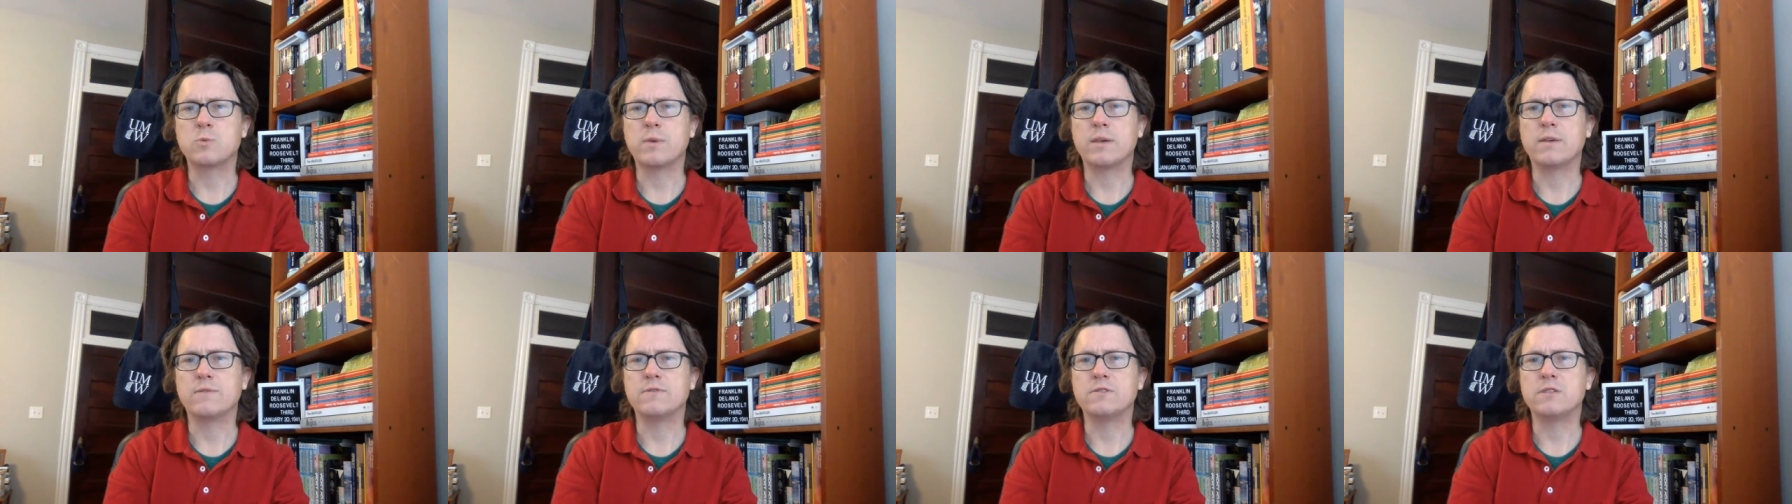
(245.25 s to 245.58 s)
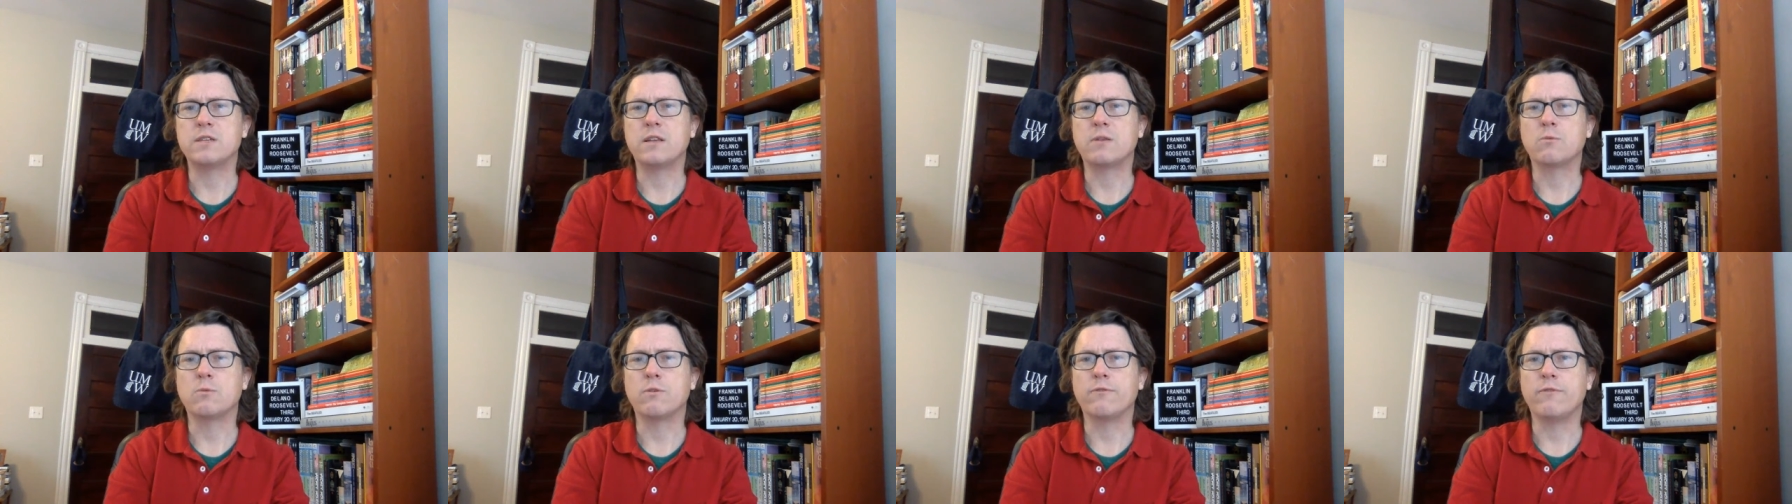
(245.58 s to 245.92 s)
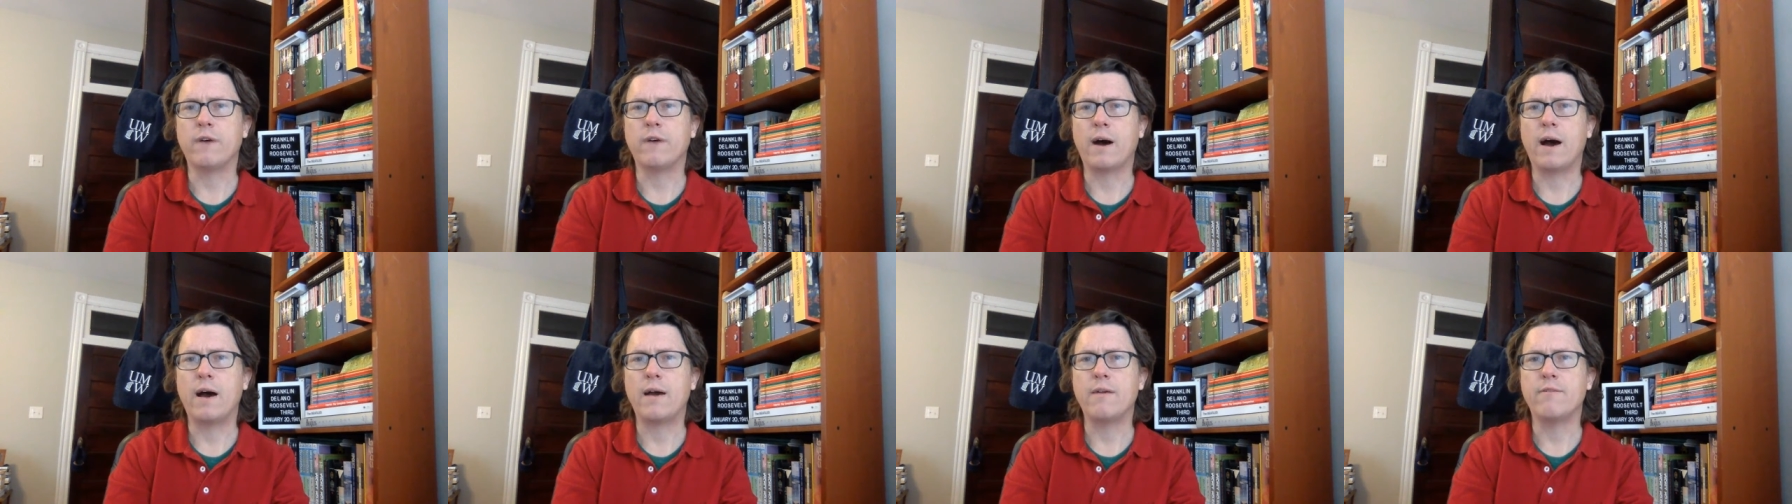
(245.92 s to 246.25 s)
we have seen it
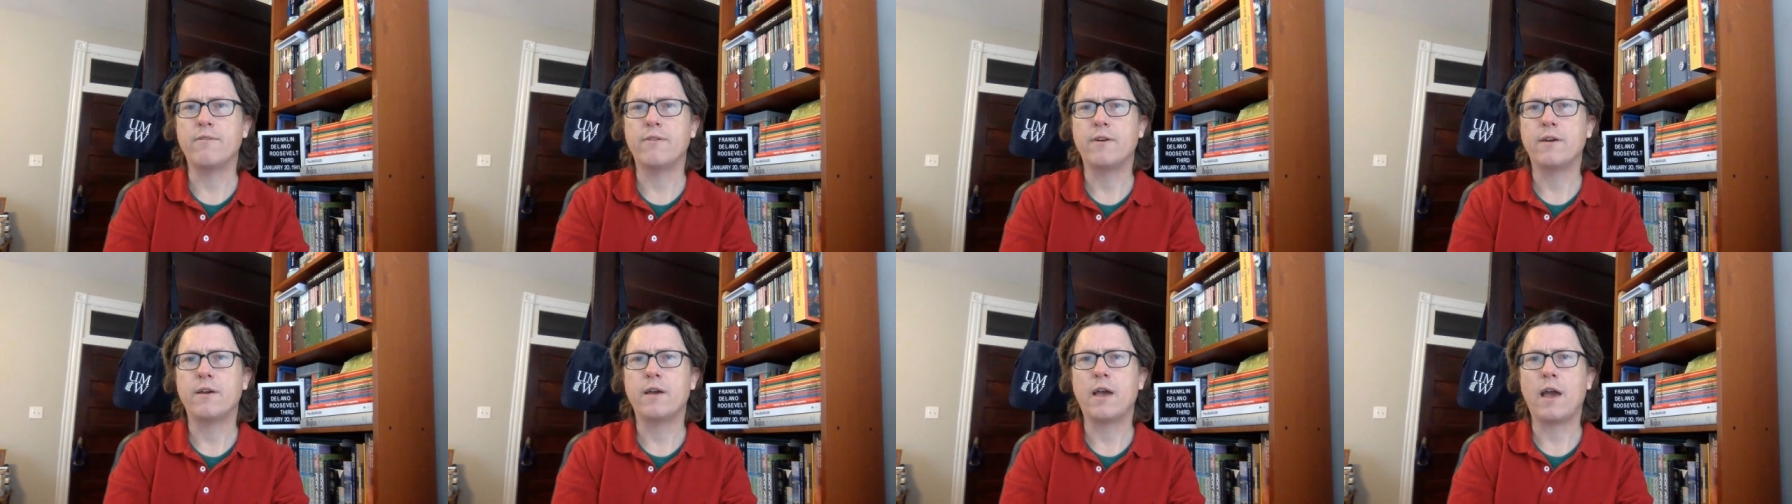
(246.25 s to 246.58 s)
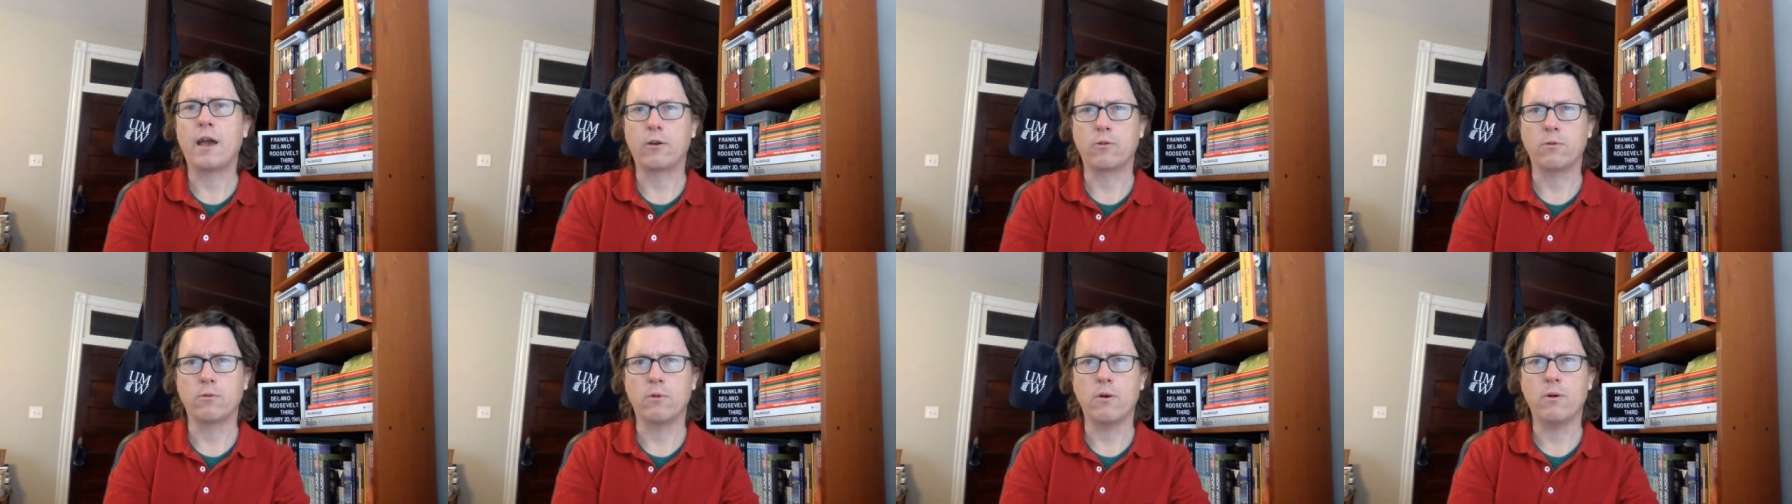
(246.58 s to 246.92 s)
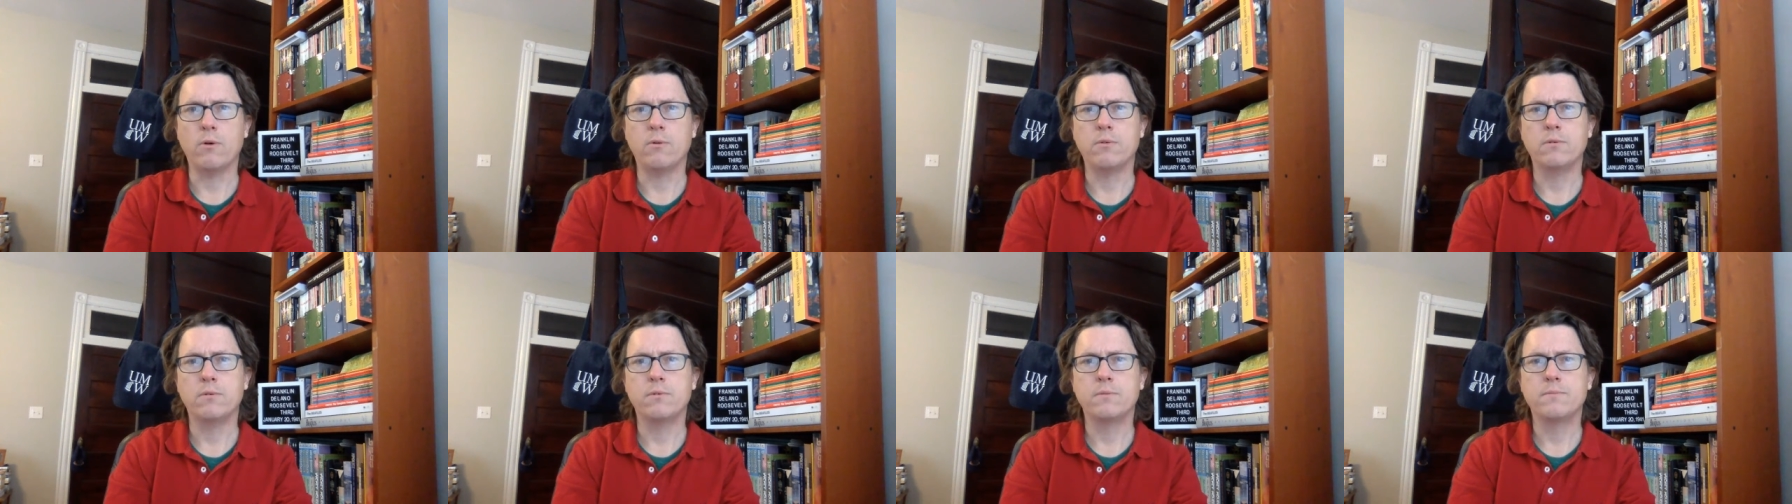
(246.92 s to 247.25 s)
revive and
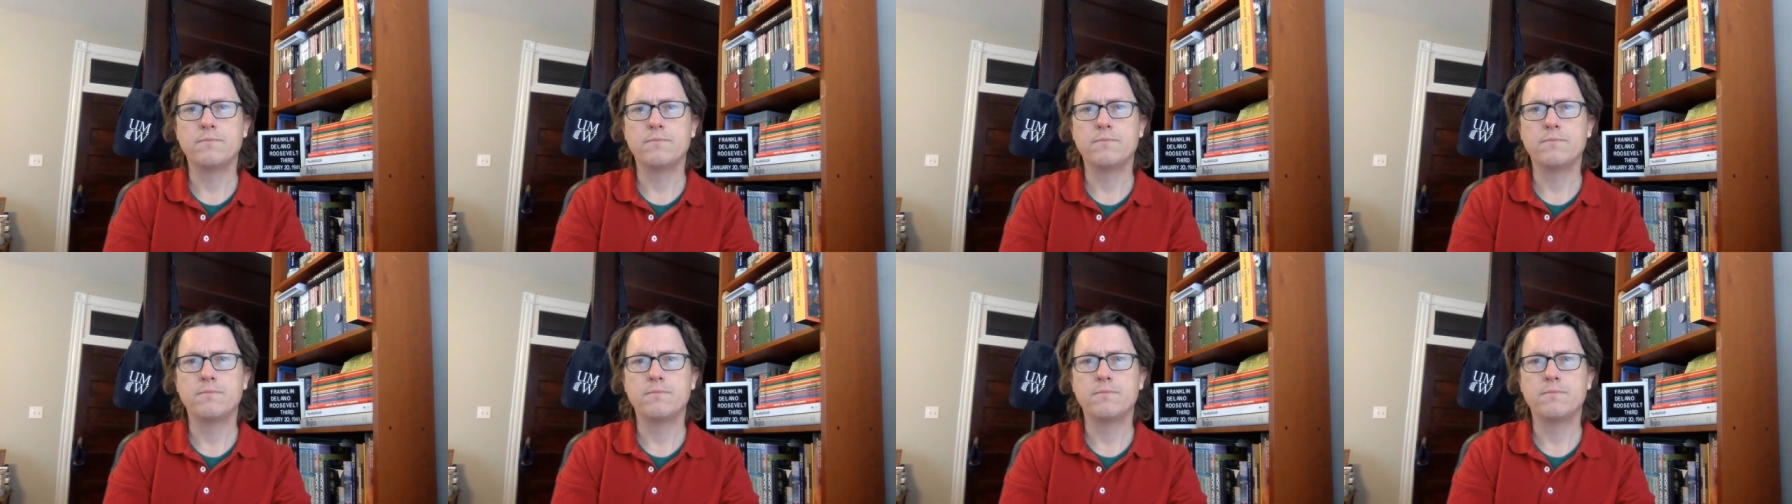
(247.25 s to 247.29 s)
grow.